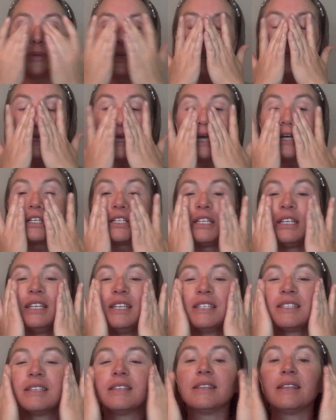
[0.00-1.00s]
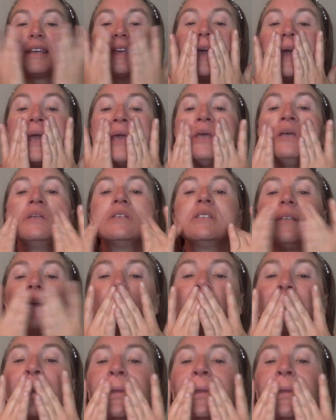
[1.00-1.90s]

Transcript: really actually isn't the case.